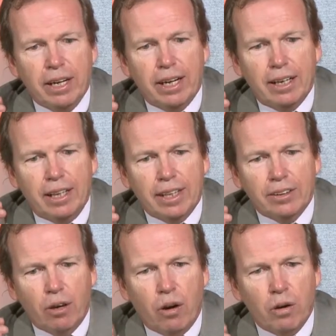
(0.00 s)

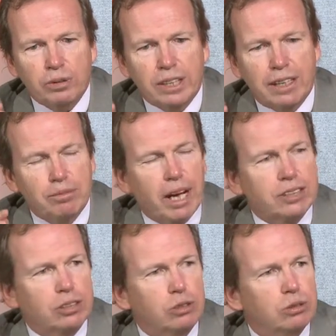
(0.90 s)
again, the homestead in
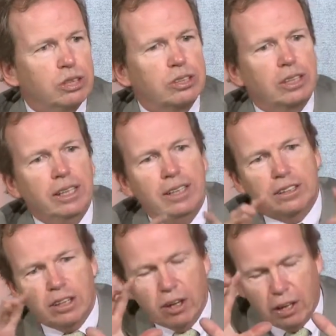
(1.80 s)
Massachusetts,
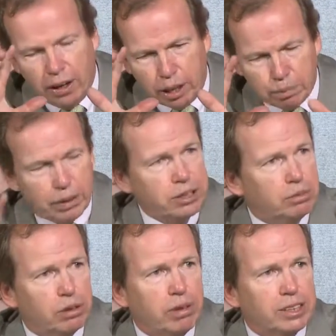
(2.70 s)
it's on a
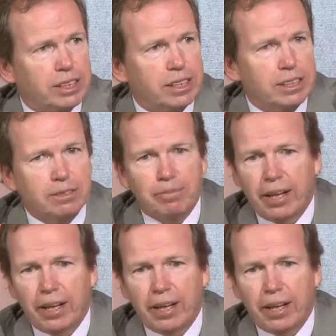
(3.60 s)
principal residence.